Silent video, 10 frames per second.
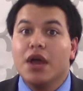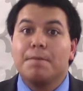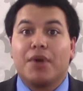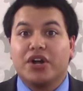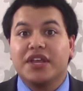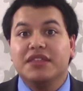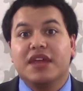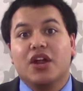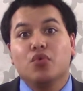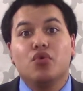Parking
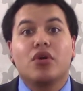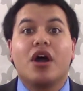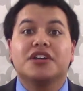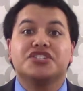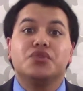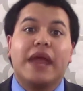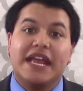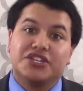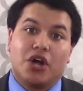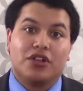there will cost you
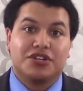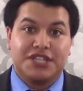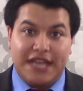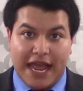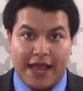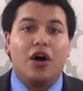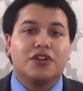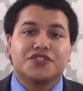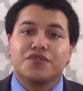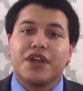$8 a day.
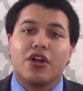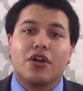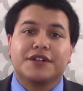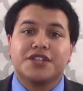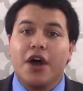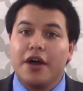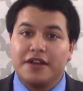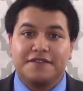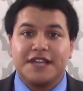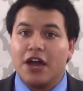Also, there are a ton
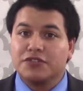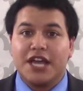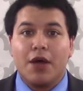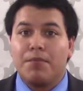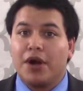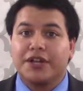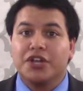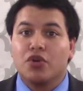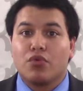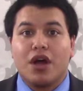of downtown parking
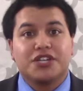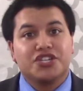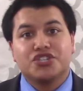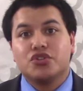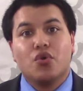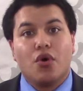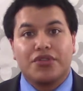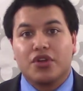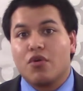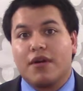garages north
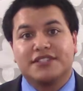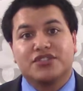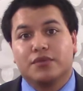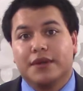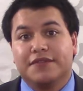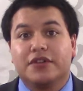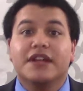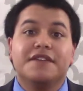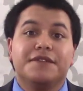across the river if